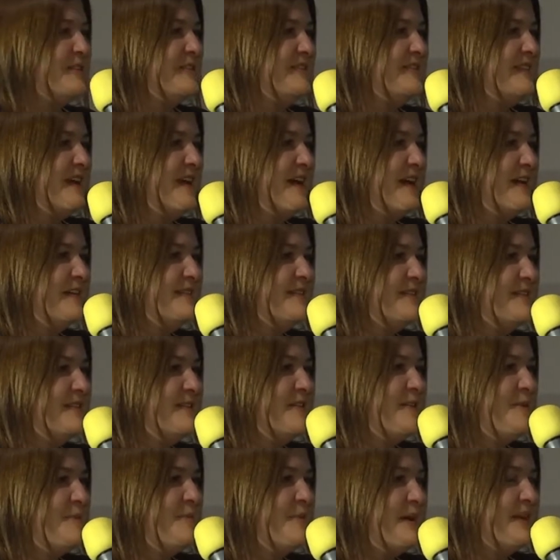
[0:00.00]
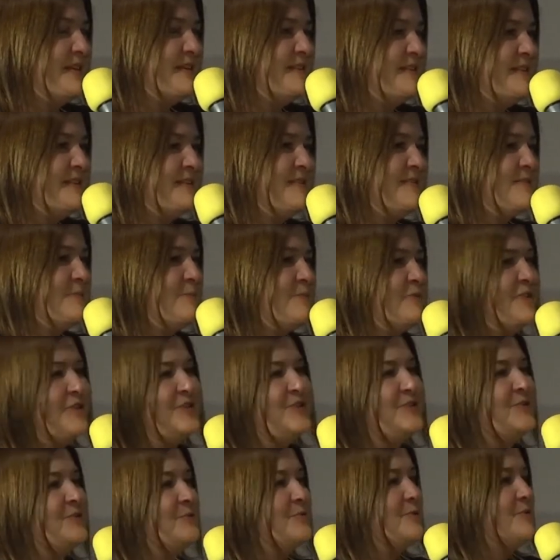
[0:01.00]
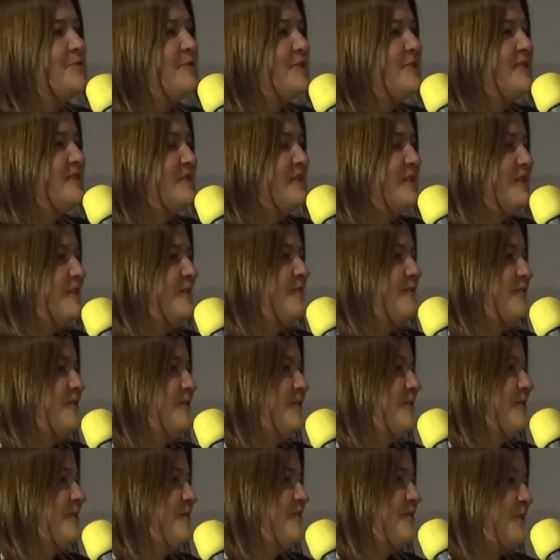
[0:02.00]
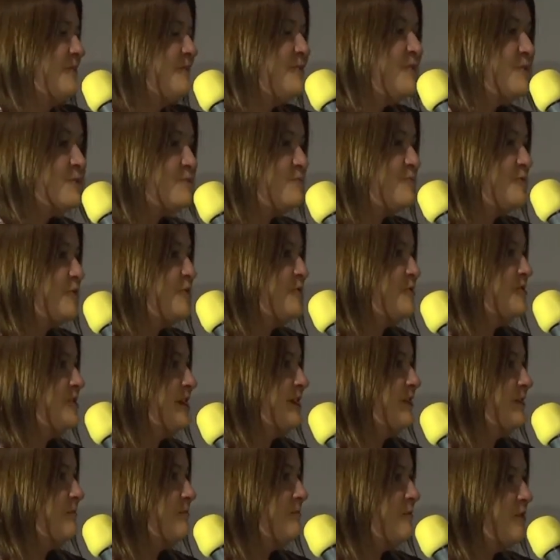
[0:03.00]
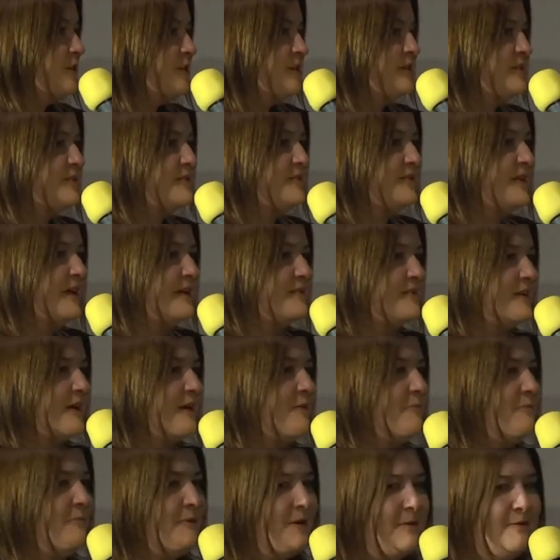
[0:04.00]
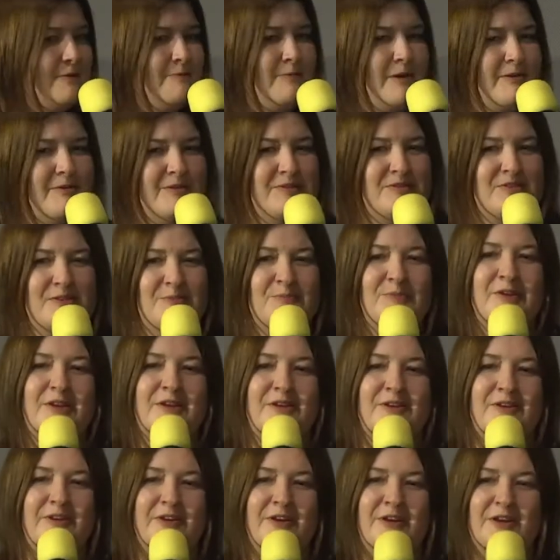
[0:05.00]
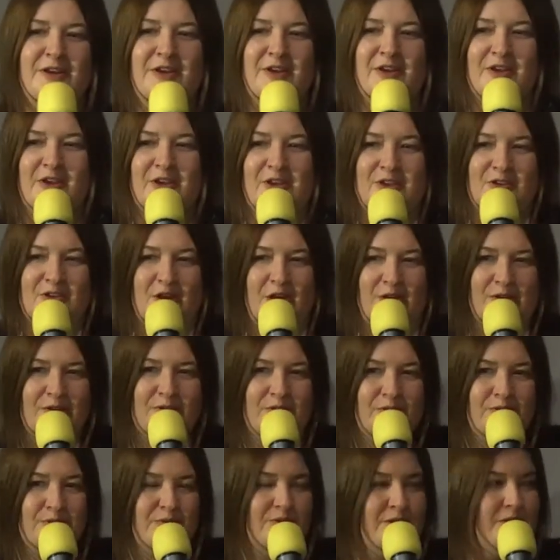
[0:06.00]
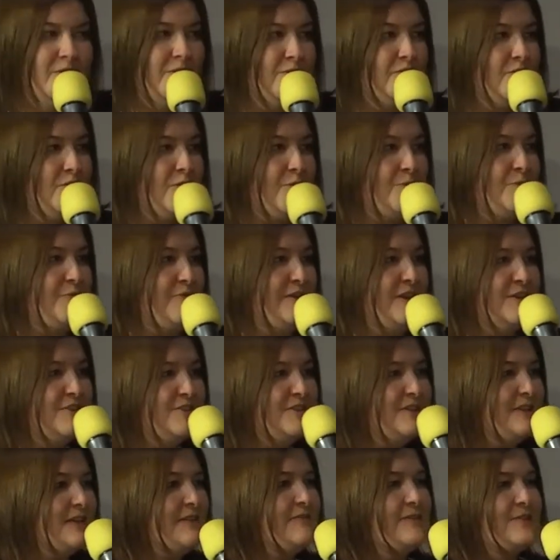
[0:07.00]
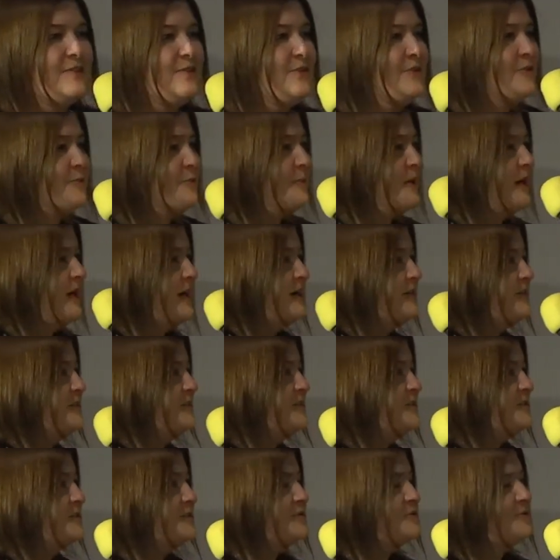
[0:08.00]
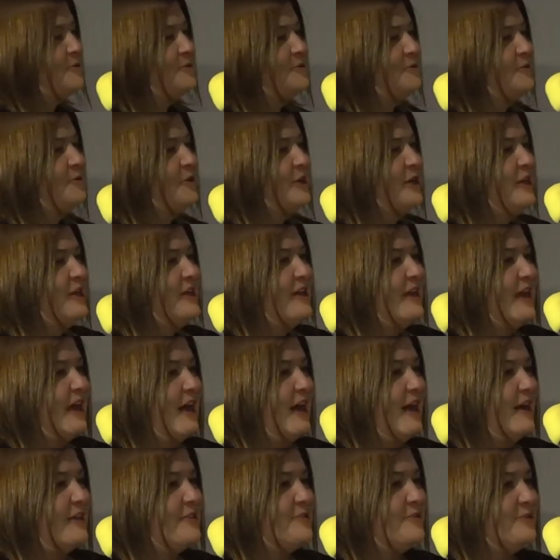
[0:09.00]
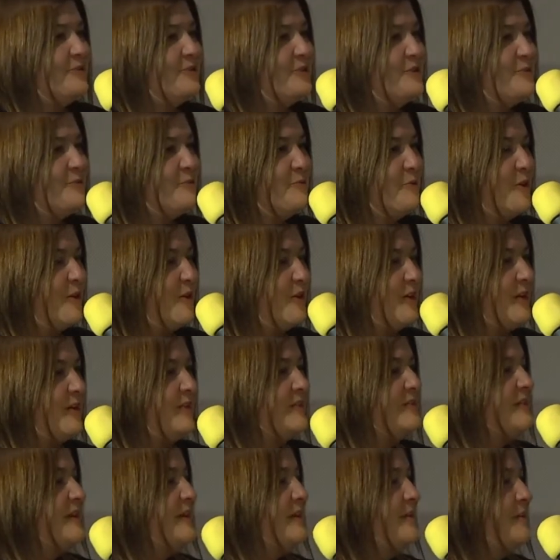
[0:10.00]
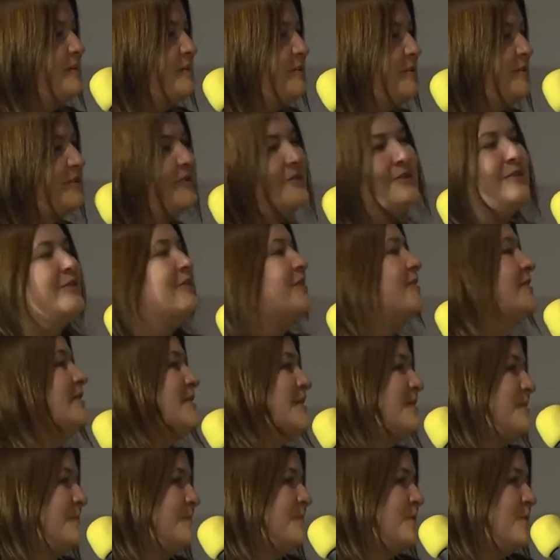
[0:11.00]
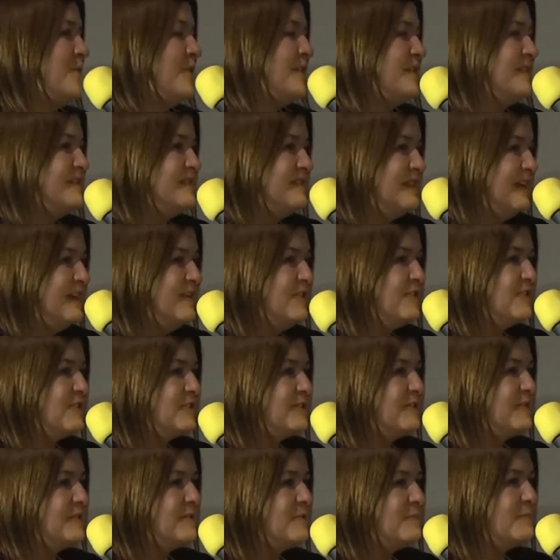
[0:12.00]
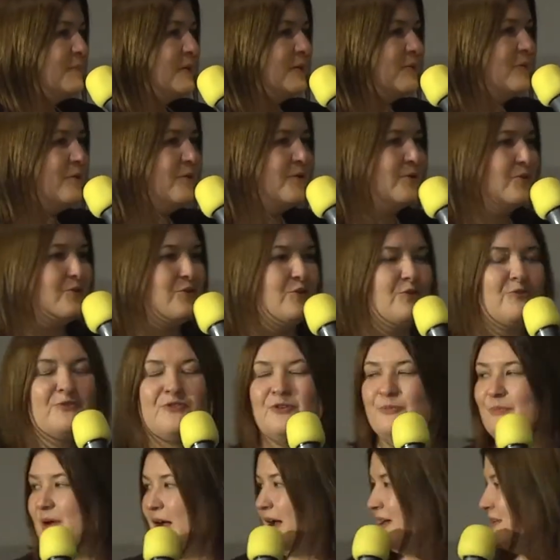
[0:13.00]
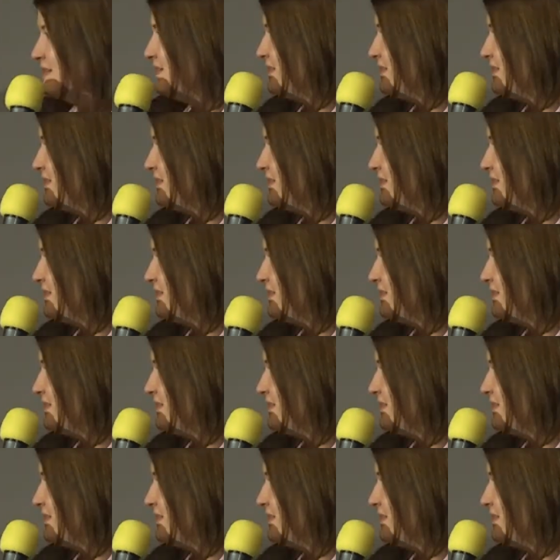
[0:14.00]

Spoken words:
that I think the impressions we received from this project and working together are very, very similar. Not only on the operation level and all the partners who are doing the work on their local organizations, but also from us